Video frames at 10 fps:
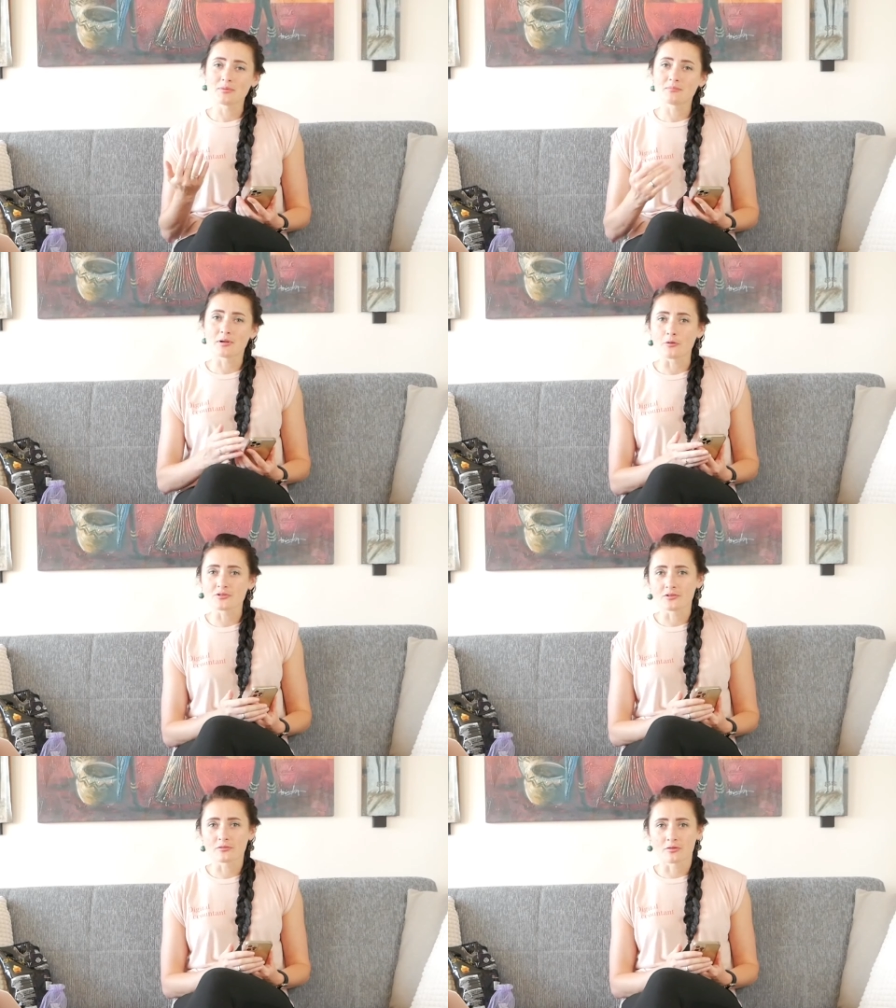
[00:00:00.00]
in
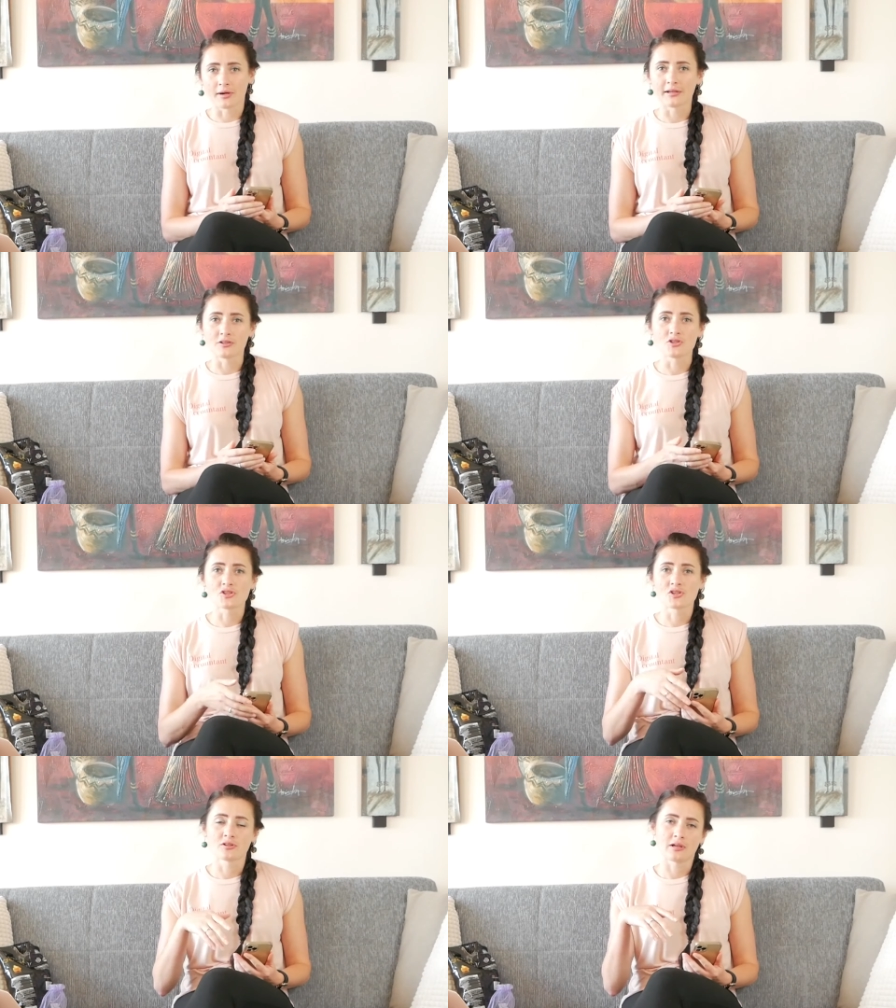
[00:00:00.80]
browser
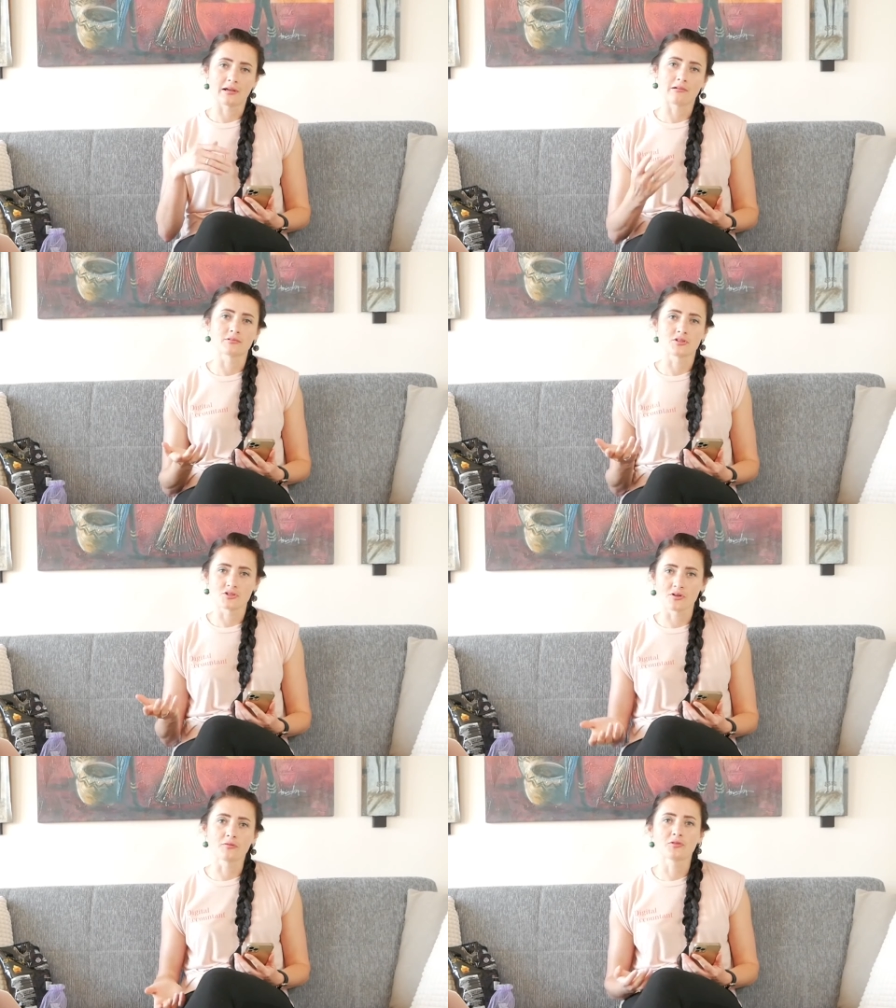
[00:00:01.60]
Crunch accounting
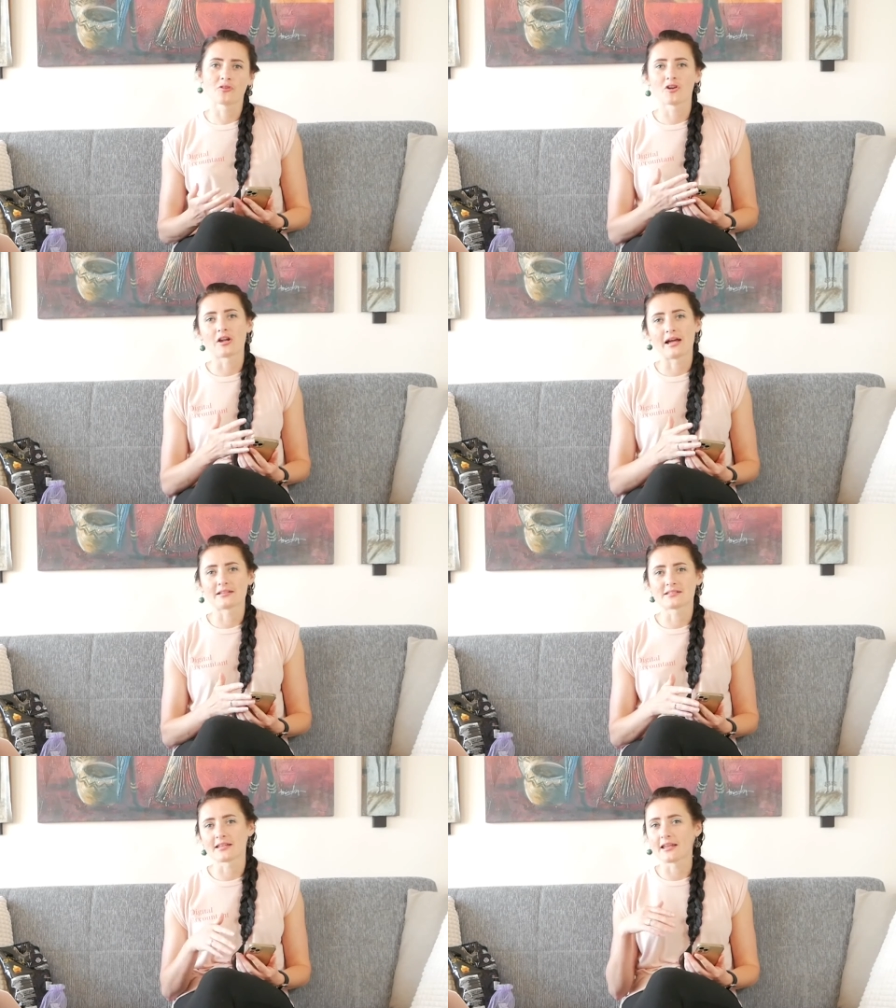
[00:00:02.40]
software
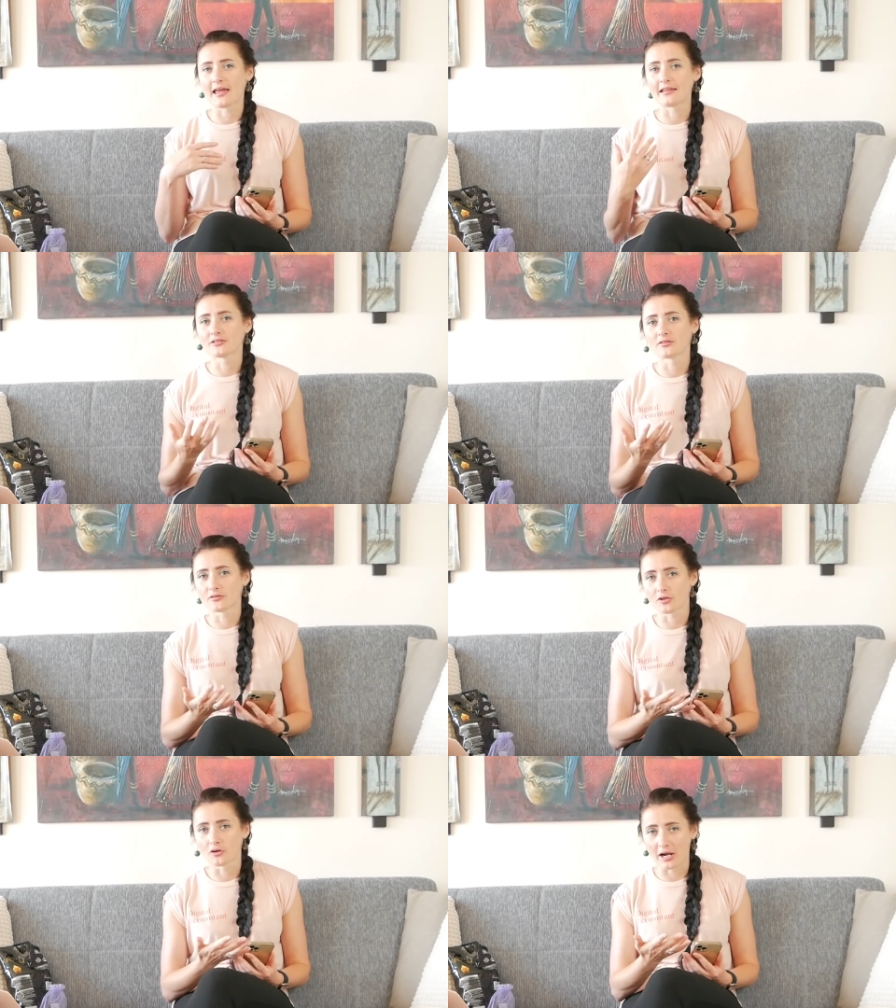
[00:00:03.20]
and then enter
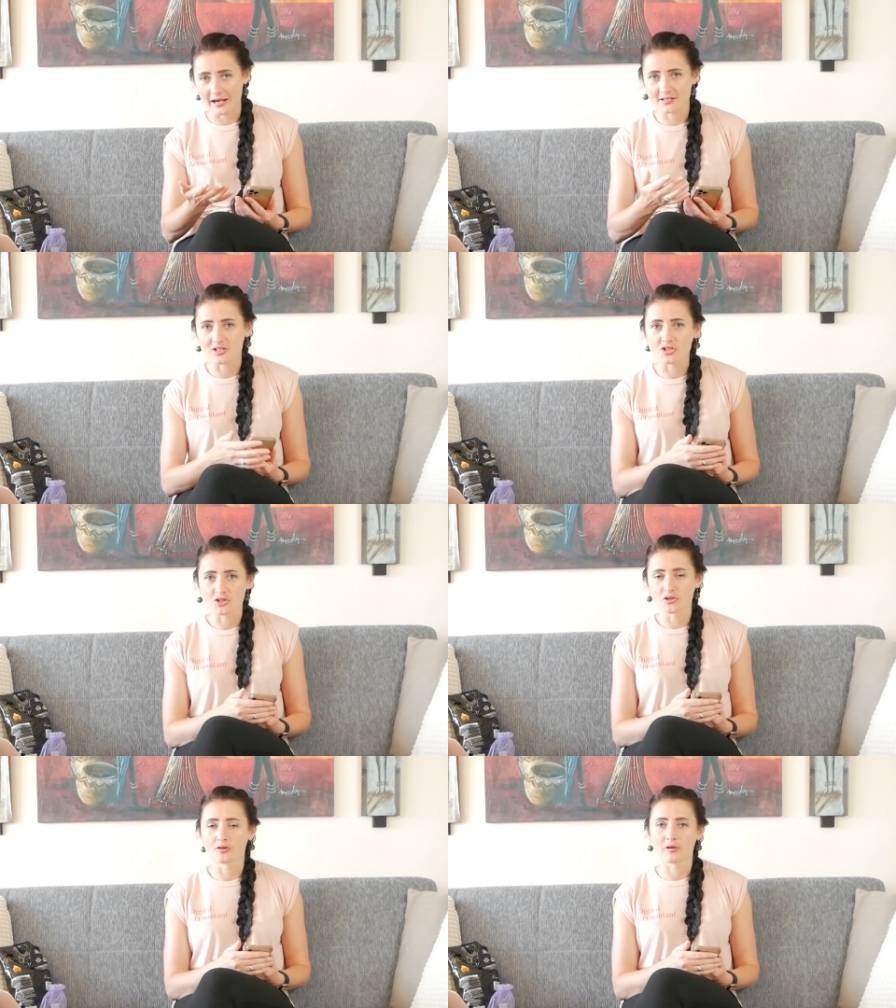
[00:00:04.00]
or access
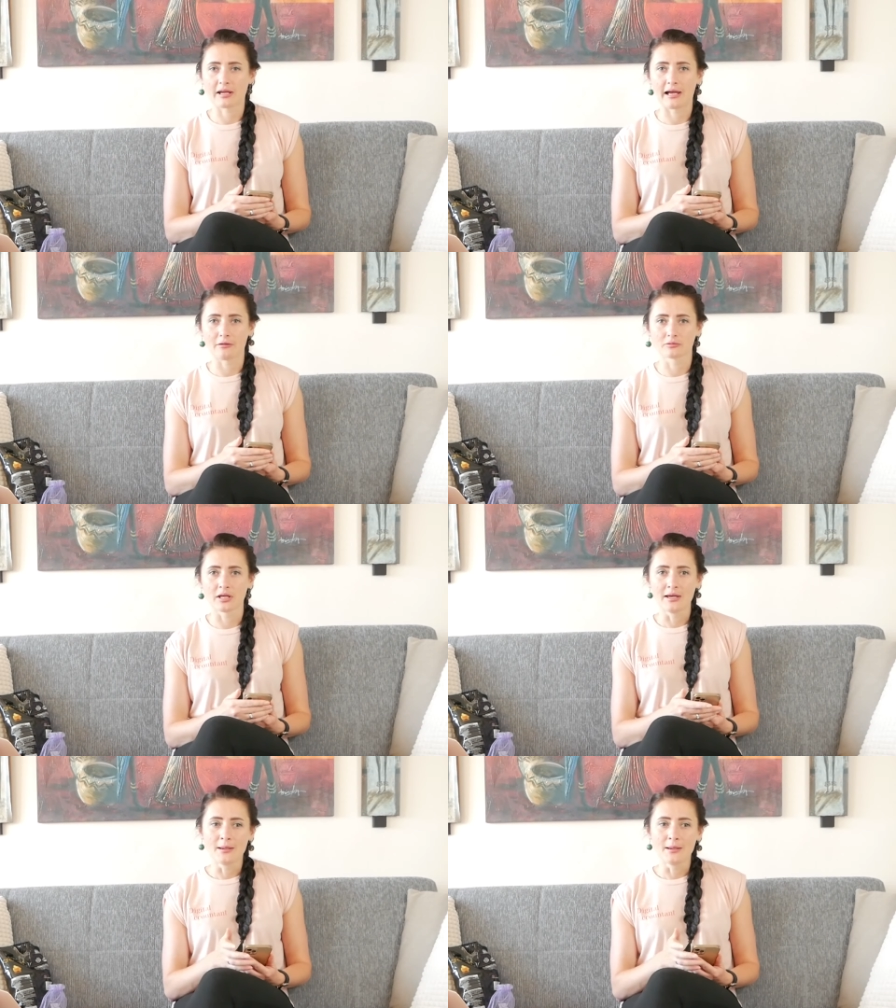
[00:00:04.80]
your account.